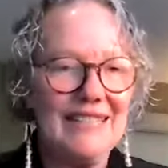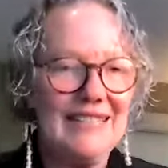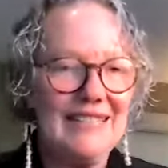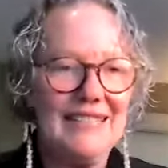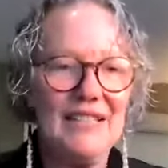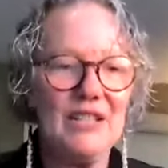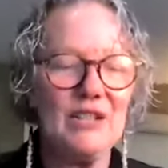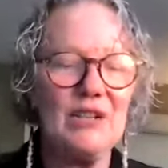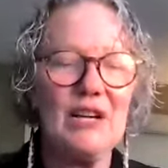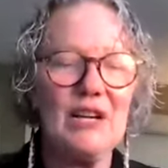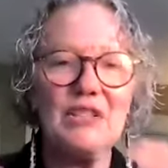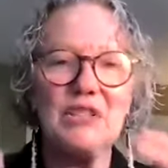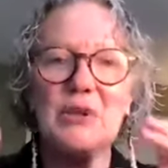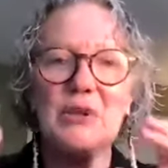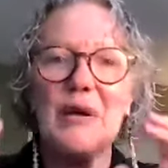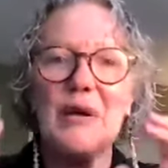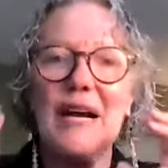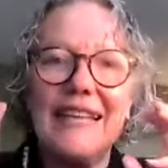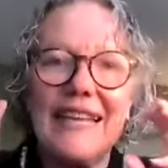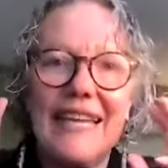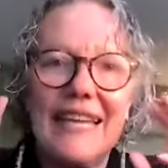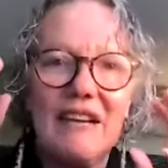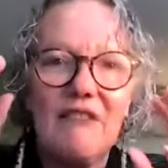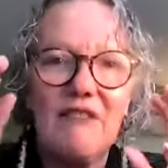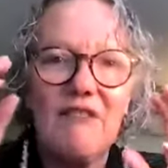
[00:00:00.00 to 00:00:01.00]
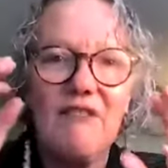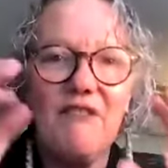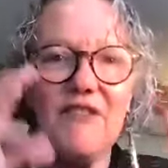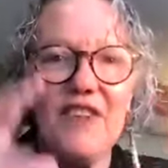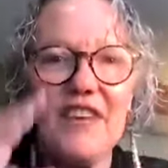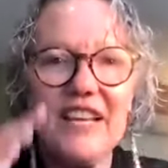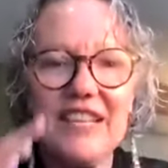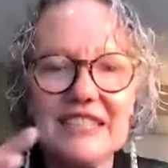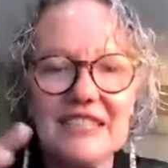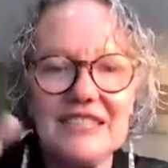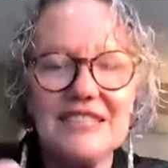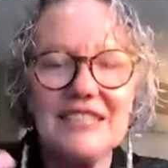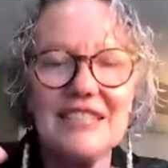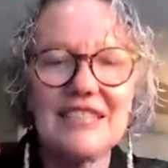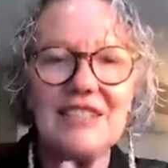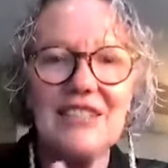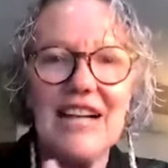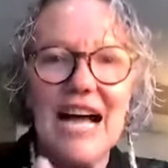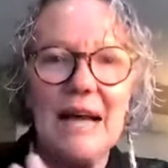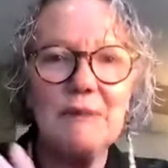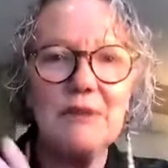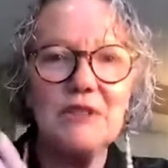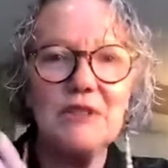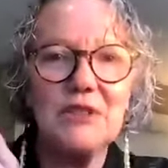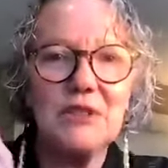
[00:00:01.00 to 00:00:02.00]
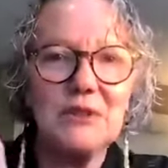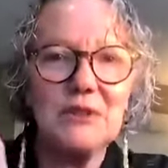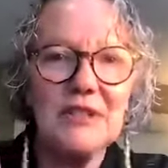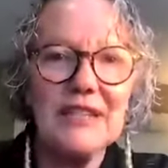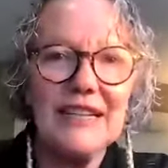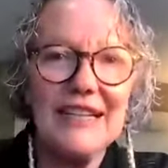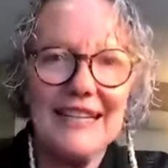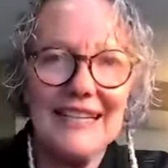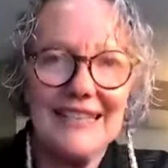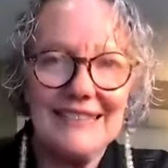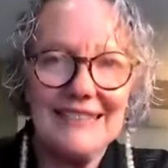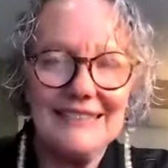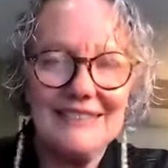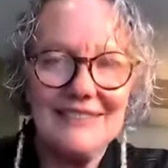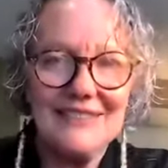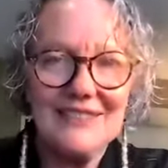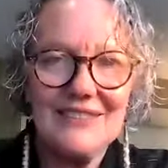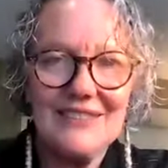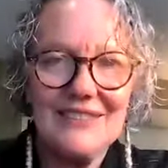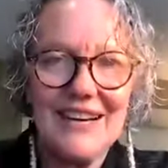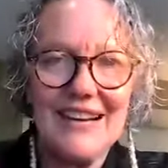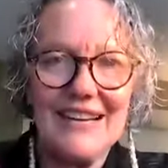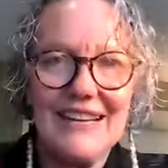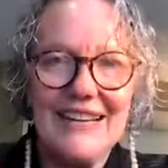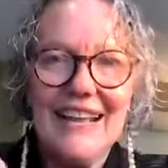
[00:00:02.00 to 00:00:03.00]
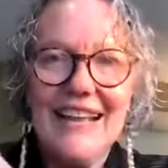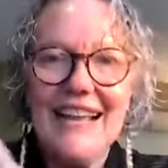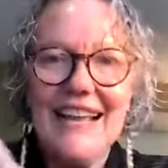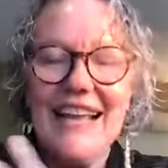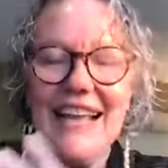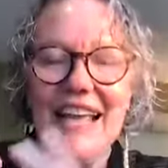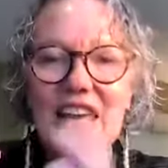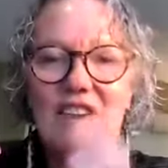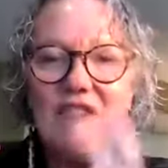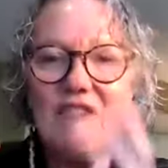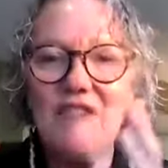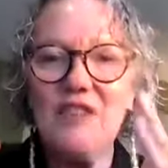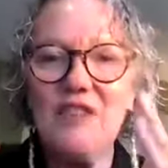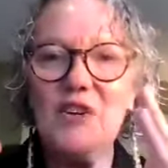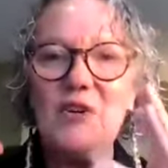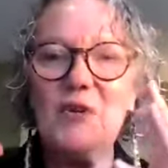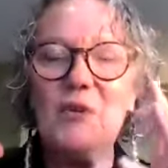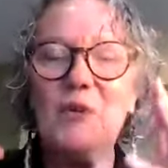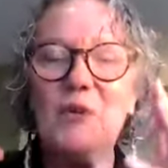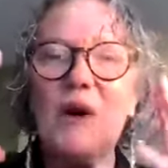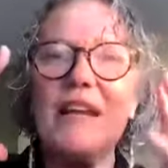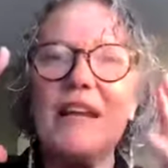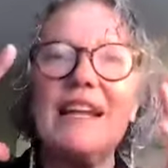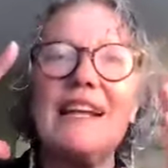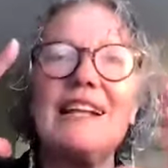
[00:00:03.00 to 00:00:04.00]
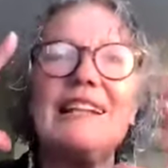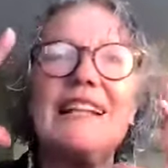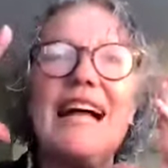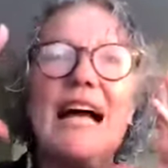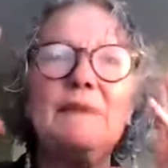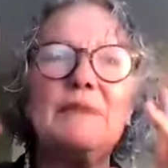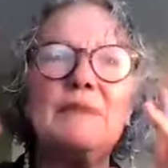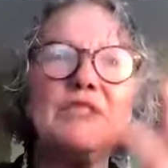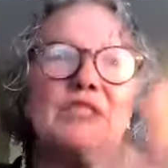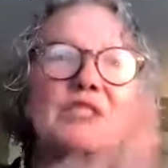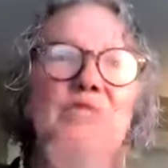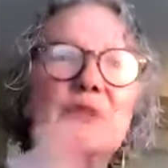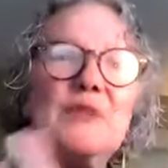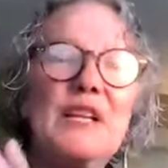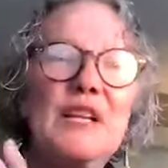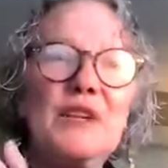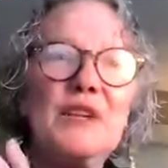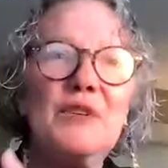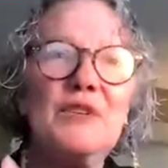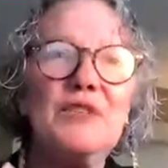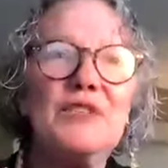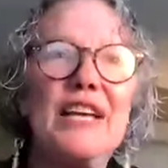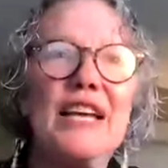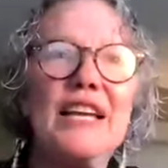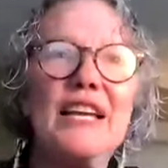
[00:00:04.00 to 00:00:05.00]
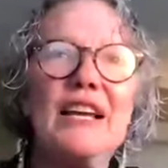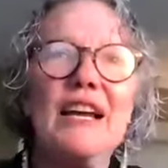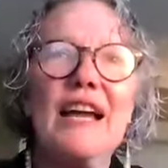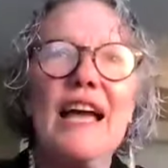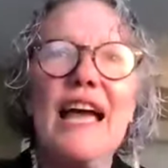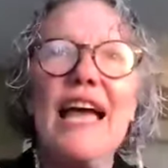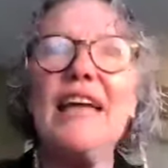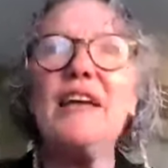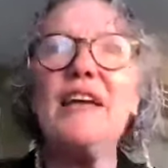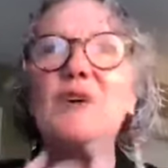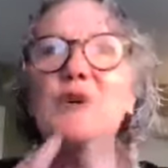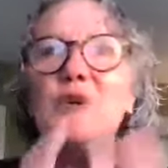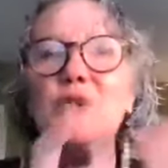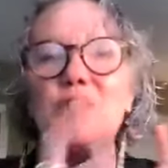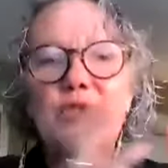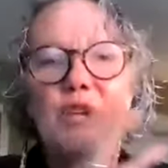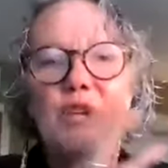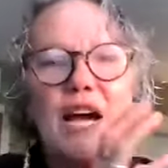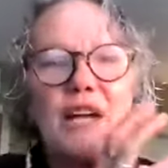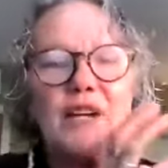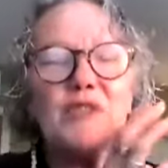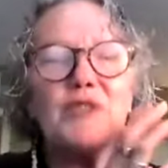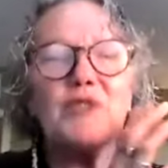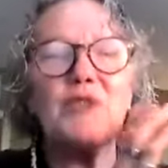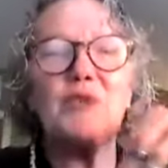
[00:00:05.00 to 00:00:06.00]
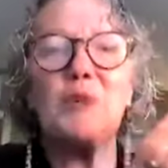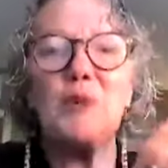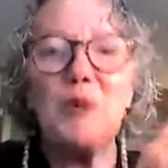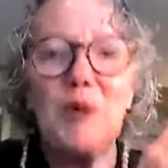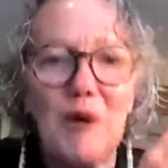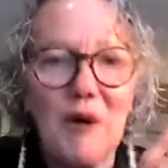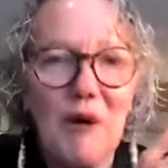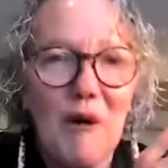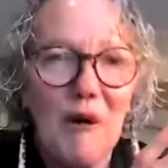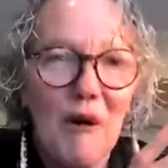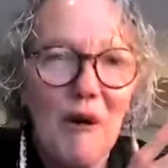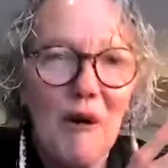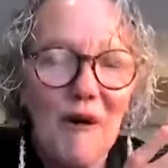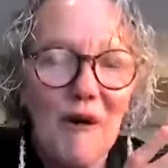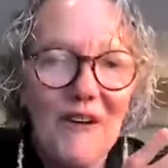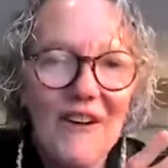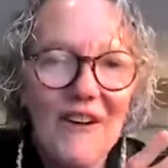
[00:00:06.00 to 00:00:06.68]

You're not trying to get a fish to climb a tree, right? If you want to climb a tree, you say, hey, who's got a squirrel?